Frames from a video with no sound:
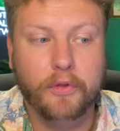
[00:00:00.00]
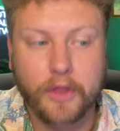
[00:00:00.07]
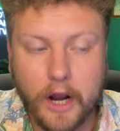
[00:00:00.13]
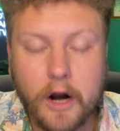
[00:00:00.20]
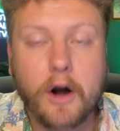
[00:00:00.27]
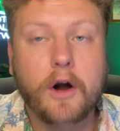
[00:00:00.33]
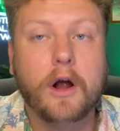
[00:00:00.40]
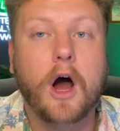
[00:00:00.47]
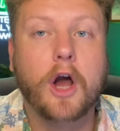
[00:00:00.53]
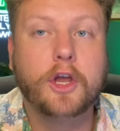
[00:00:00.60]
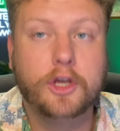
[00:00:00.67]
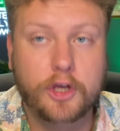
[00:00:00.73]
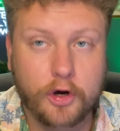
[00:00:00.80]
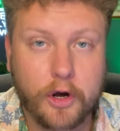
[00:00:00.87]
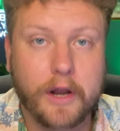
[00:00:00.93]
They're a
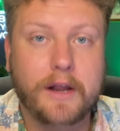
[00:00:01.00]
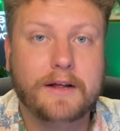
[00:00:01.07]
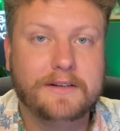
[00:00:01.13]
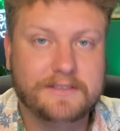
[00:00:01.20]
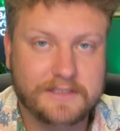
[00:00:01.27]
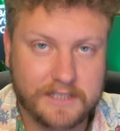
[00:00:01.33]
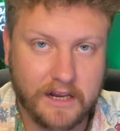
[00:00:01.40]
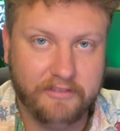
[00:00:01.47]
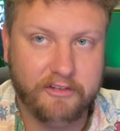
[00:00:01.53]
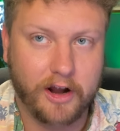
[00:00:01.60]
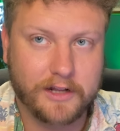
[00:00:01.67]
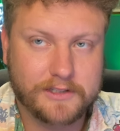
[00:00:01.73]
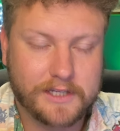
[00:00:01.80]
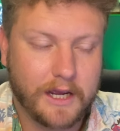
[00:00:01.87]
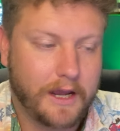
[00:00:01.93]
good
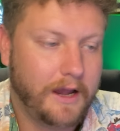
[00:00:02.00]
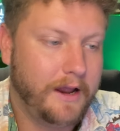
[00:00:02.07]
defense.